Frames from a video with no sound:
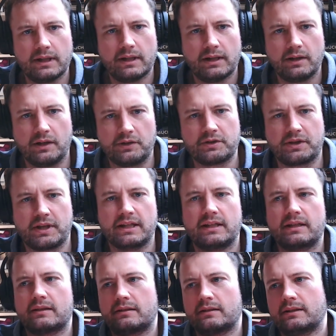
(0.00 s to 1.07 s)
or do you
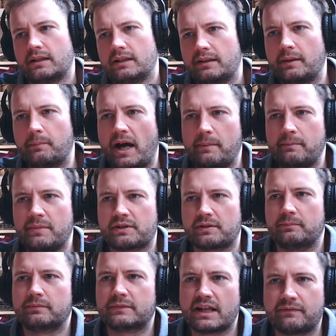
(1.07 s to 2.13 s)
think there might be
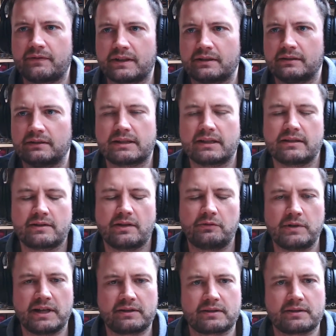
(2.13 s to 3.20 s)
some difficulties or
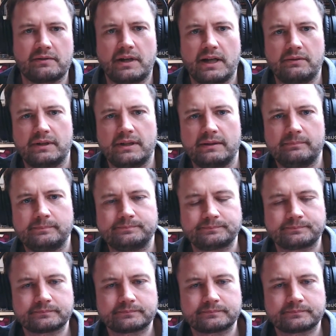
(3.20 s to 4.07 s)
risks around it?